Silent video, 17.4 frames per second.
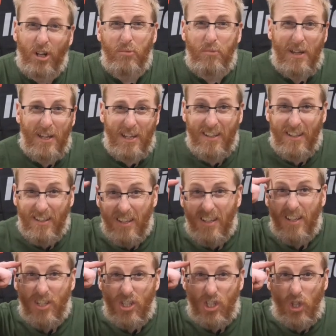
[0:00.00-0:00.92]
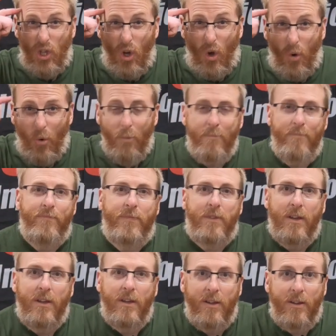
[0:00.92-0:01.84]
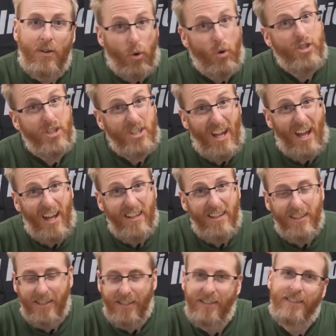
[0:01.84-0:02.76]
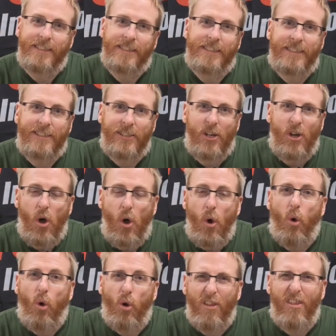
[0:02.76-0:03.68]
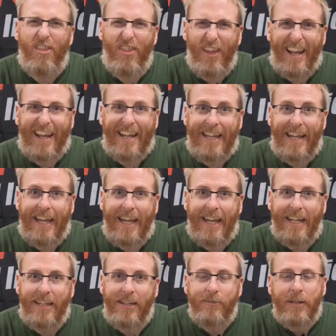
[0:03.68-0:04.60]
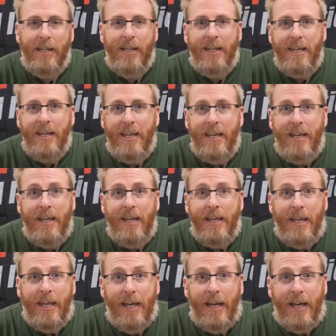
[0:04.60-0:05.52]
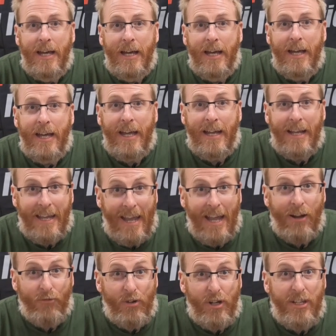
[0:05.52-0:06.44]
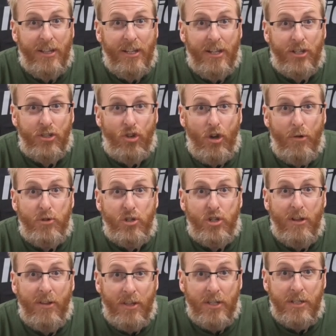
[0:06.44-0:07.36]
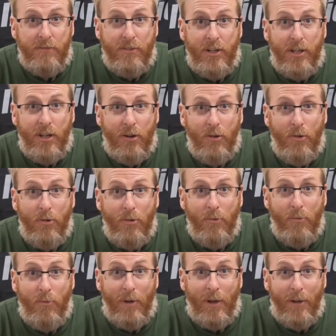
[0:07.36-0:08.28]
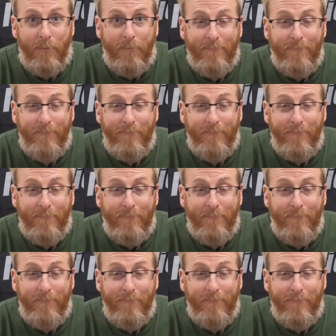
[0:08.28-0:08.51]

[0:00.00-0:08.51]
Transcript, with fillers: bit slow or stunned or thick in the head and can't read the description of this video, well,